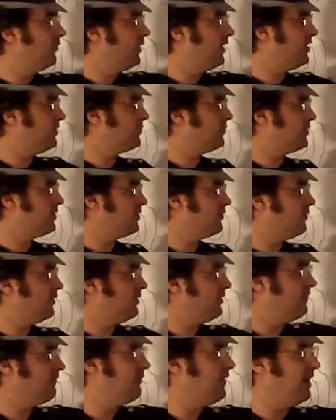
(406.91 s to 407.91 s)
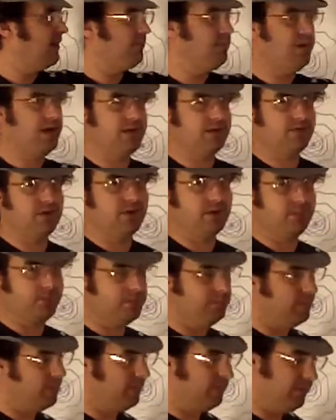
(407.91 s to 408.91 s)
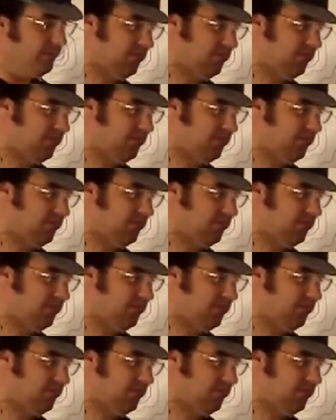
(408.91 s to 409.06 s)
range, which is what the 5 micron would be. It'd